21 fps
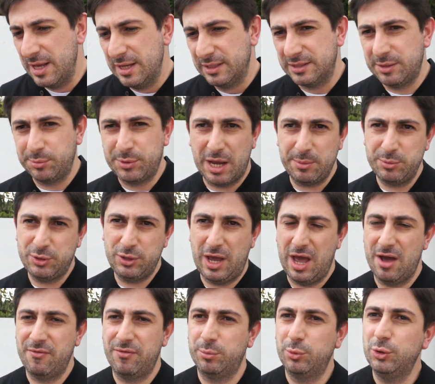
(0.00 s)
Sometimes you
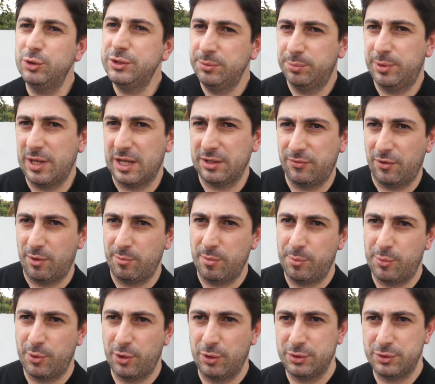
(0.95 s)
have a multi-platform
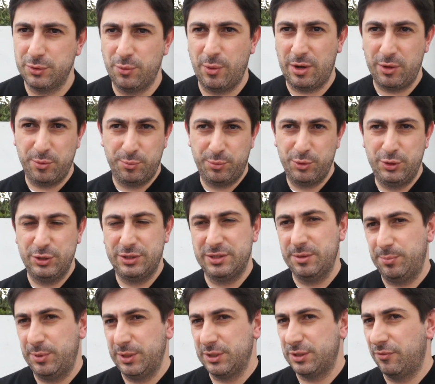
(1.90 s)
approach, where you
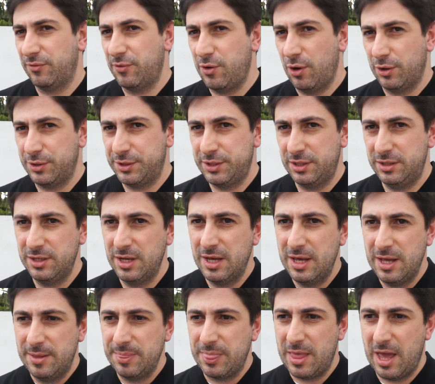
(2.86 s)
produce a piece of content,
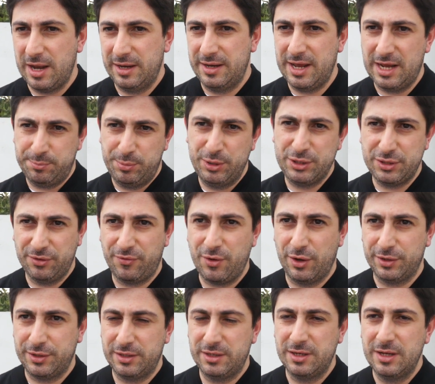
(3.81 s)
and that piece of
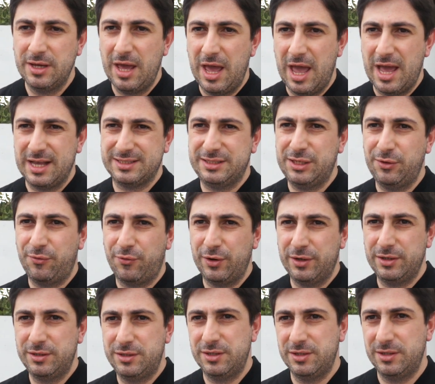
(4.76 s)
content has
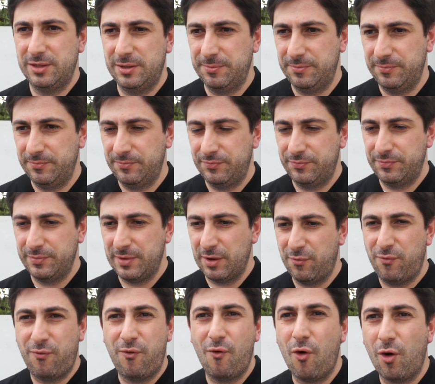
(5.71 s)
different
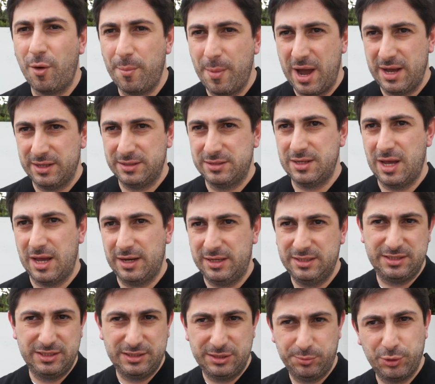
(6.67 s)
formats, and
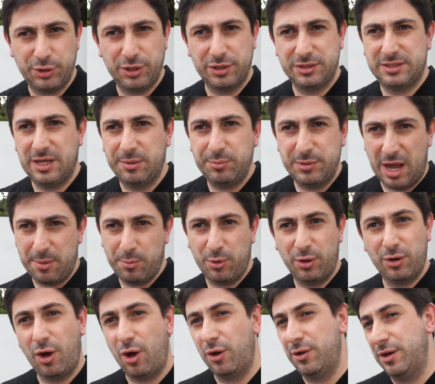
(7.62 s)
is distributed at the same time
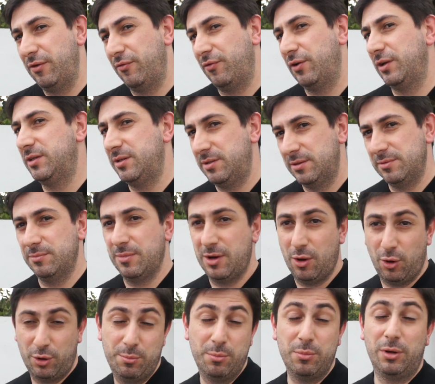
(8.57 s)

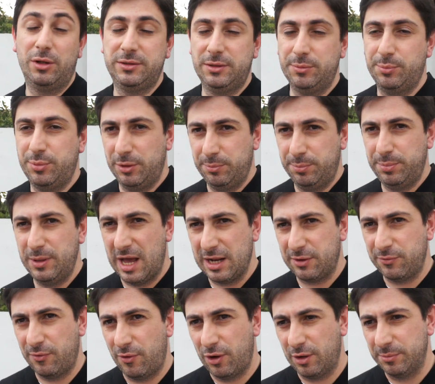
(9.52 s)
on multiple
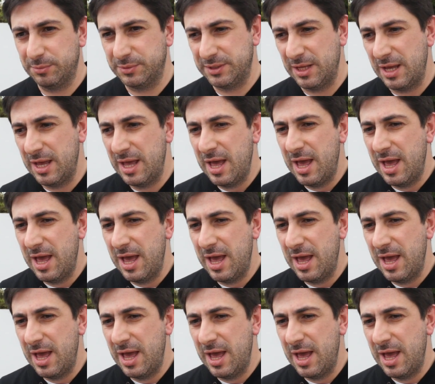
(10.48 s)
platforms.